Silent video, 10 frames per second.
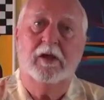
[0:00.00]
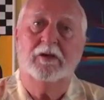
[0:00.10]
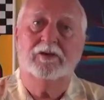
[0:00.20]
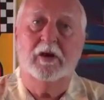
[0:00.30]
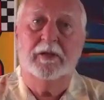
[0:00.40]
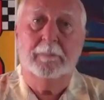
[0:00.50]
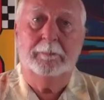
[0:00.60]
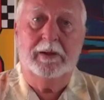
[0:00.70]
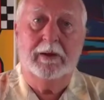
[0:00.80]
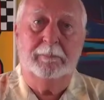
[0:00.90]
so that
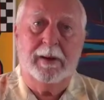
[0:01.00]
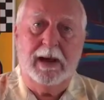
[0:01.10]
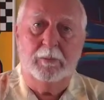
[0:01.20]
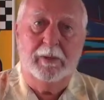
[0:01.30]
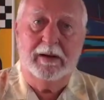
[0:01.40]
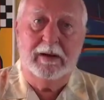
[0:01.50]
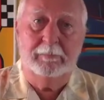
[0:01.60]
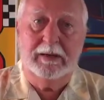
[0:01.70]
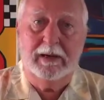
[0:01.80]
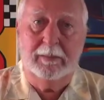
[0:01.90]
Peter Bockweg can
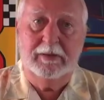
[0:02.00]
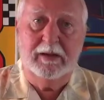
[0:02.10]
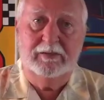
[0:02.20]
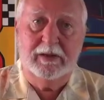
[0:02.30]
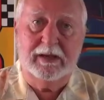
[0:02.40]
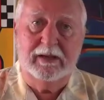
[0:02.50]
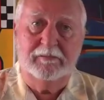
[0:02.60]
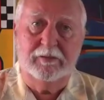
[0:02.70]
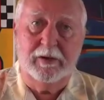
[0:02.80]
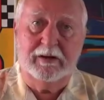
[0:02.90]
become the
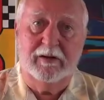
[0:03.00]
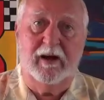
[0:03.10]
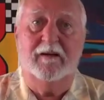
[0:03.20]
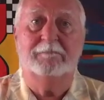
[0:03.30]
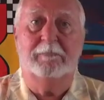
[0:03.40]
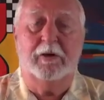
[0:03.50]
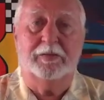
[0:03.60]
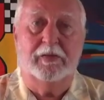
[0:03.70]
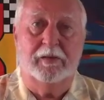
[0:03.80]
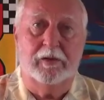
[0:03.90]
executive director of
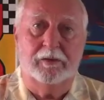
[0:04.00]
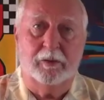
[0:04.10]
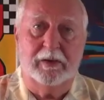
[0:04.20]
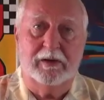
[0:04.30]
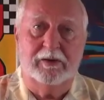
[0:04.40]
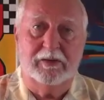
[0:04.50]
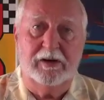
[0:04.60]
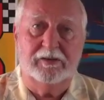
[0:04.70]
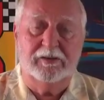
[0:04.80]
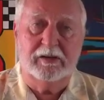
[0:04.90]
both of those
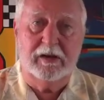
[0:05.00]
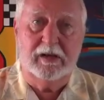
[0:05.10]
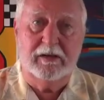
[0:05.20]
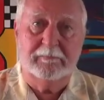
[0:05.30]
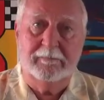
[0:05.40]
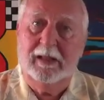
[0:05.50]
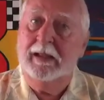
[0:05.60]
organizations again.